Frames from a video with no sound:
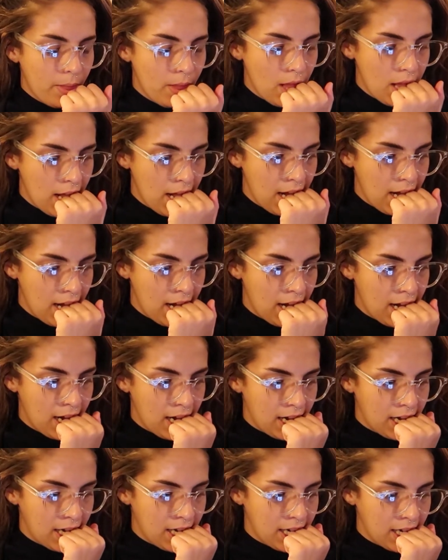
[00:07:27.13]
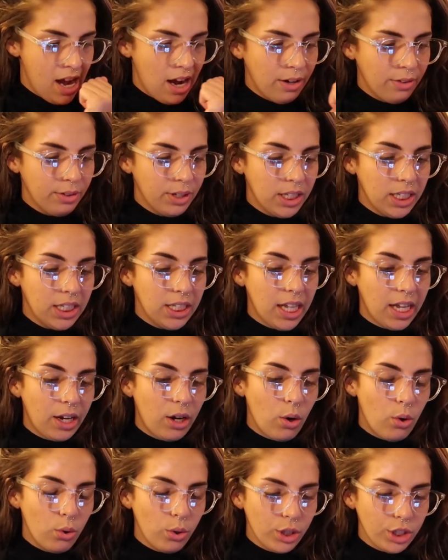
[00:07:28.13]
I really
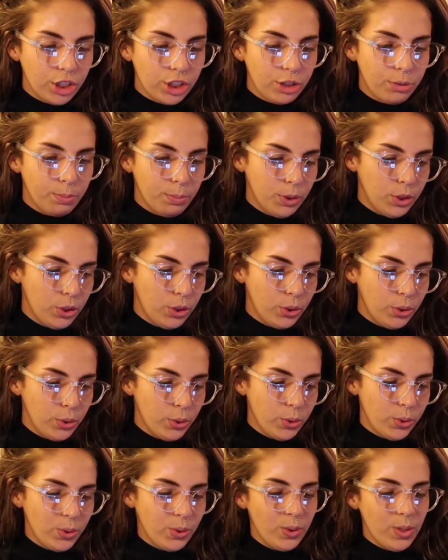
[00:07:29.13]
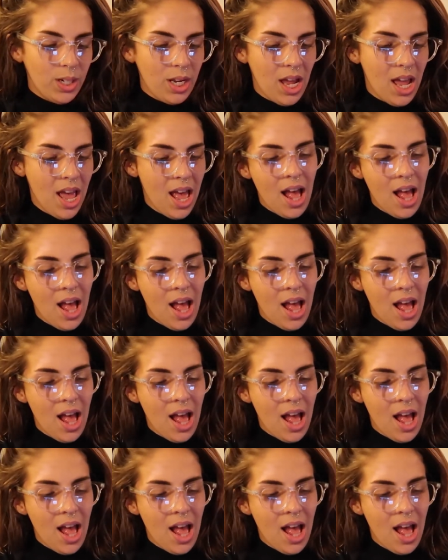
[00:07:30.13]
like Orange Moon.